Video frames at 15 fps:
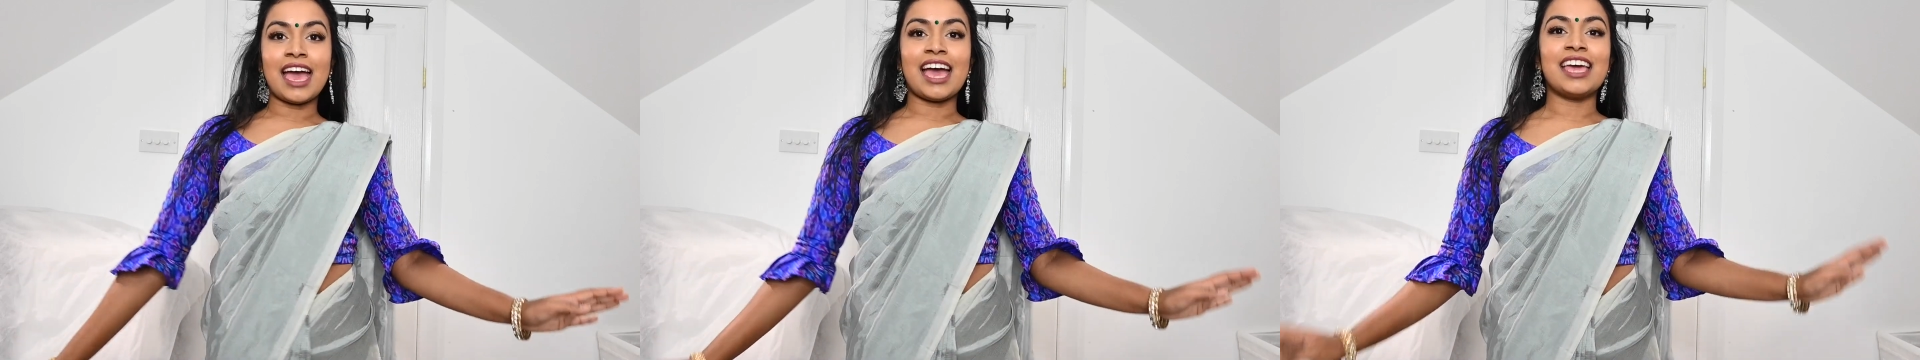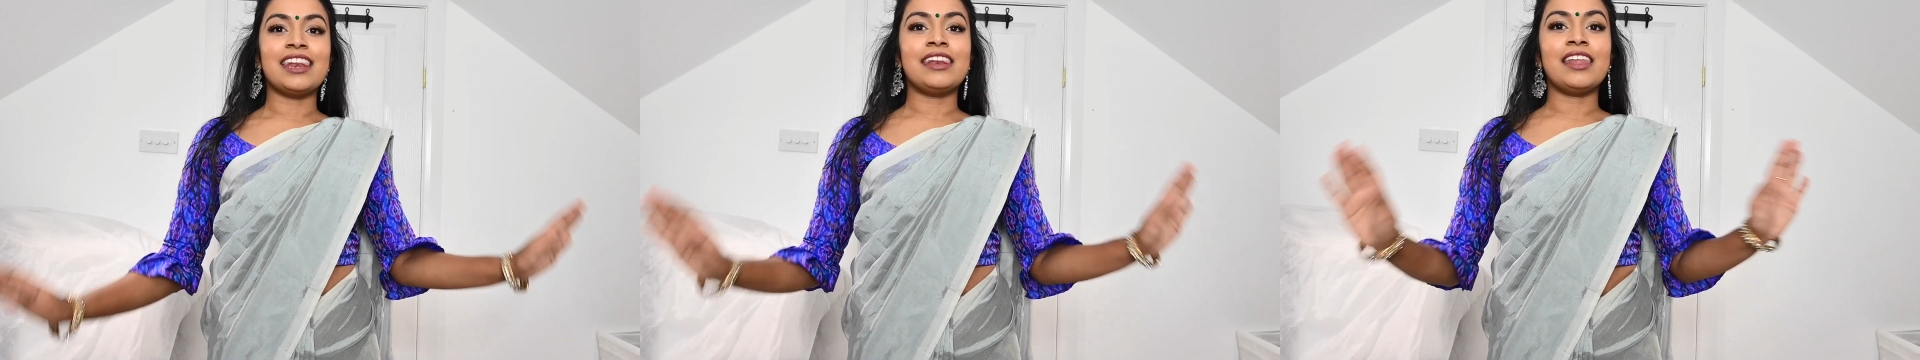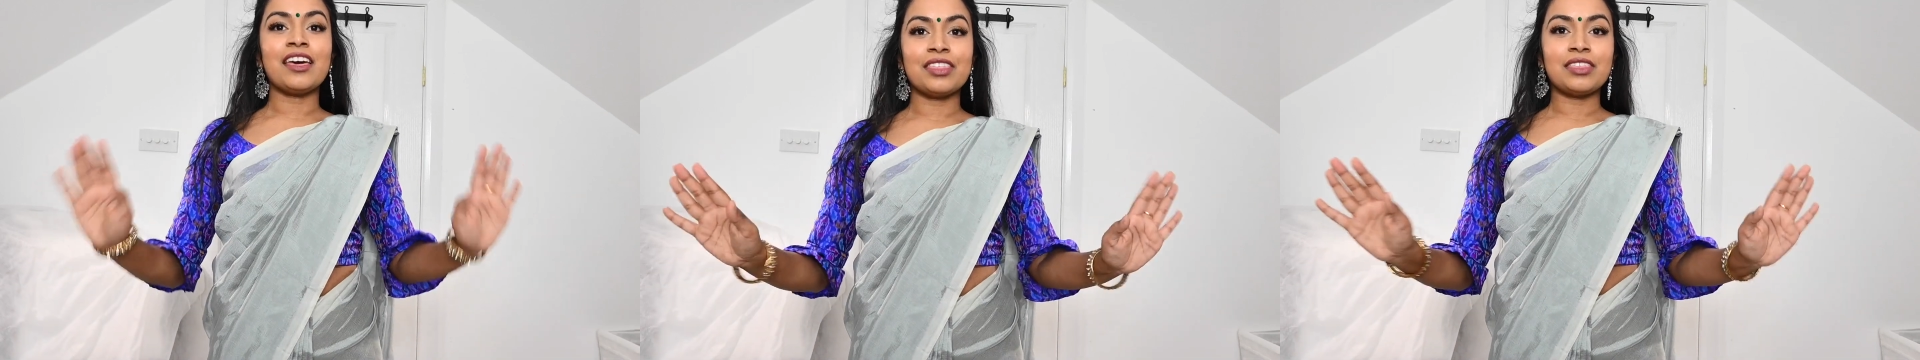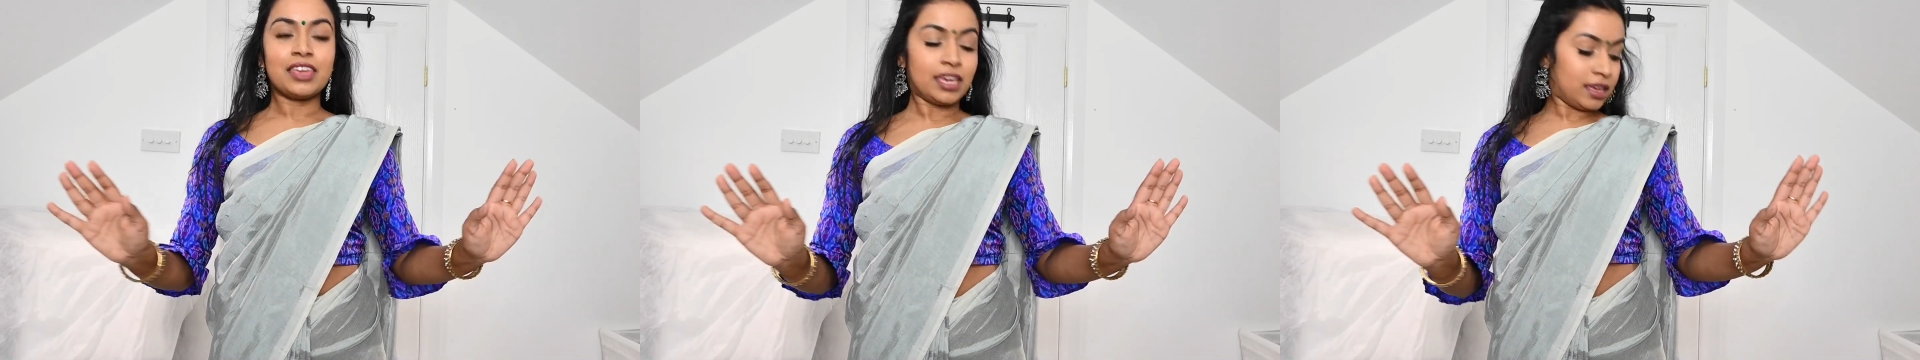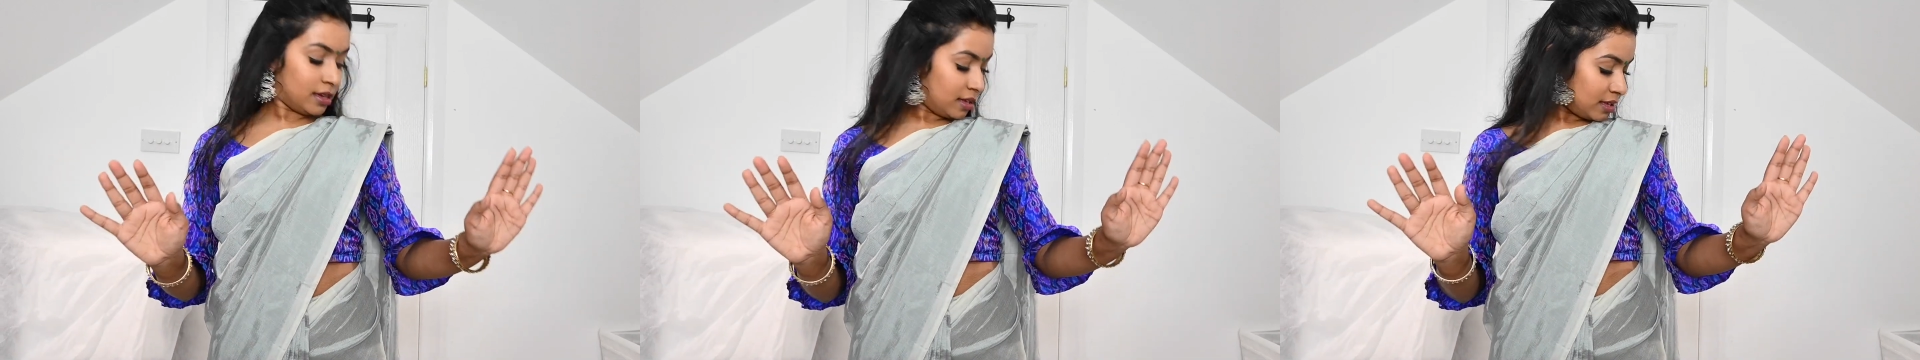and
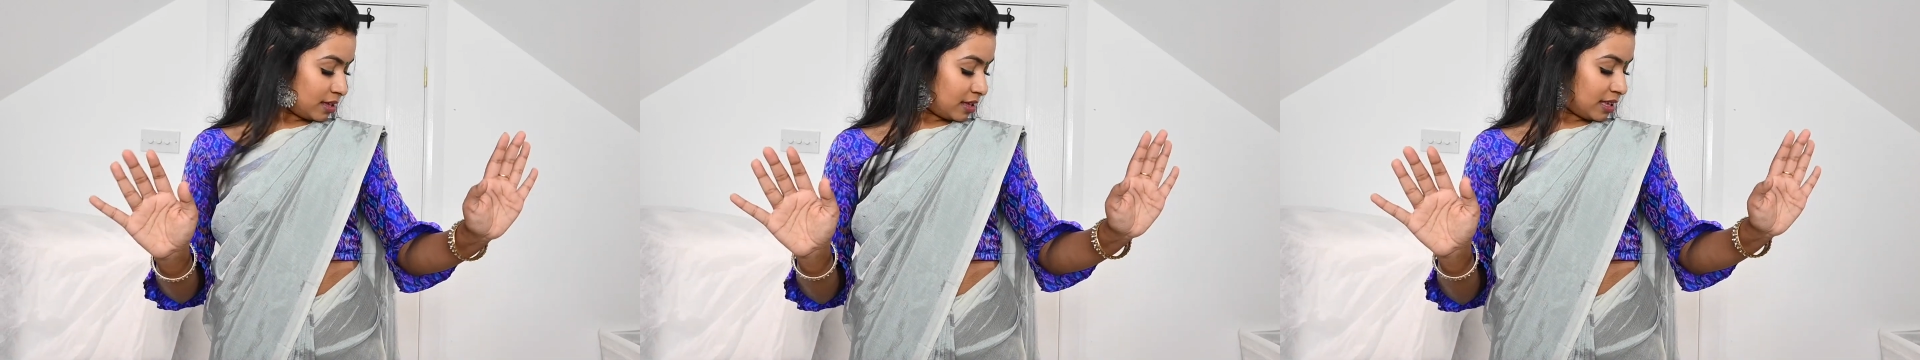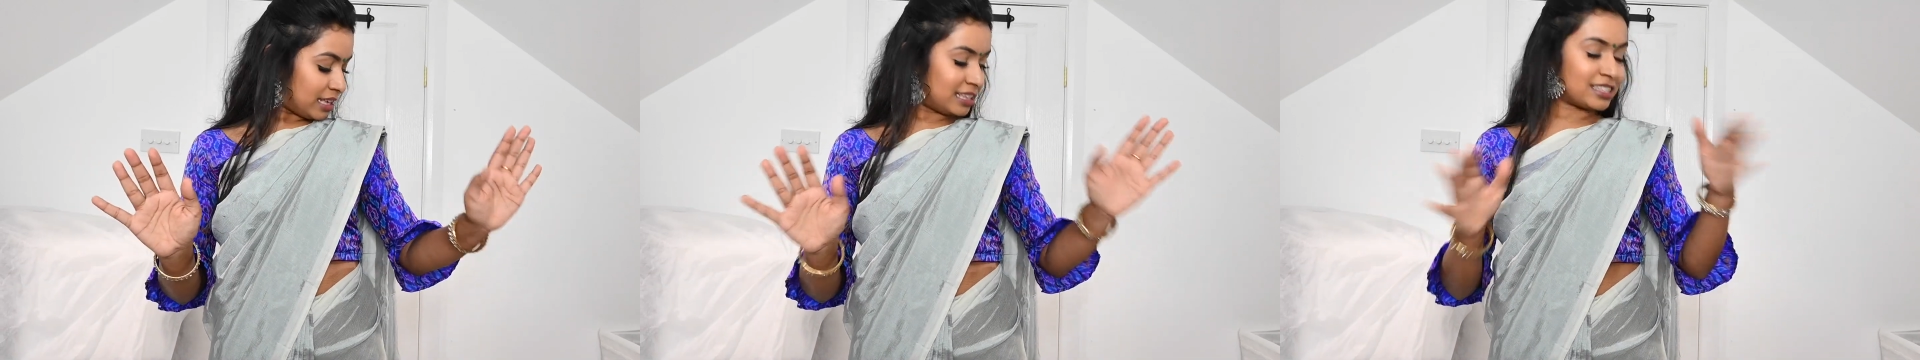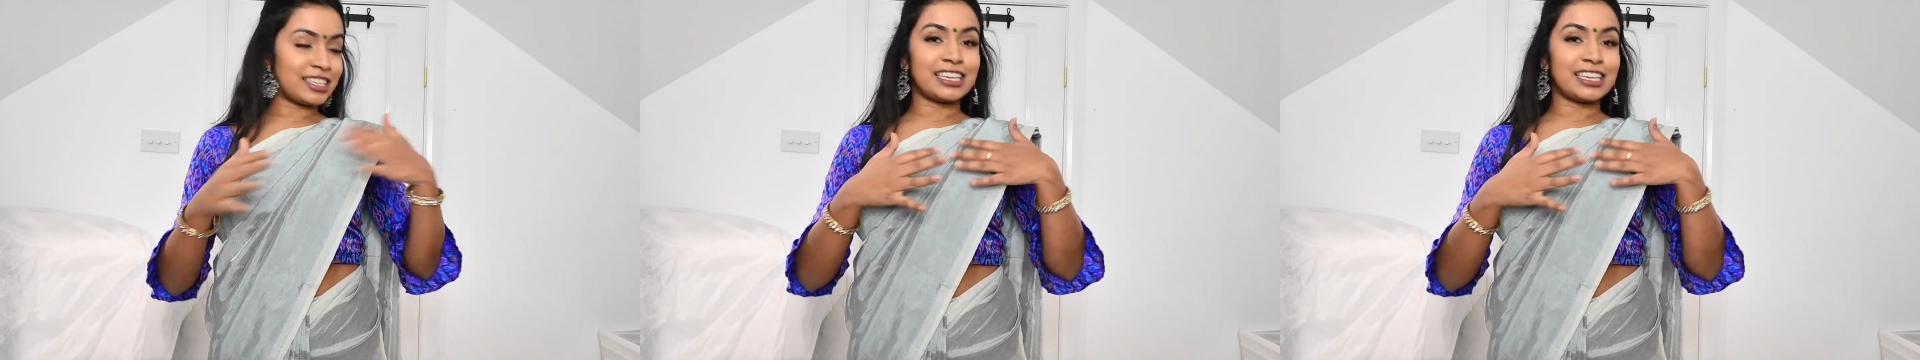nothing is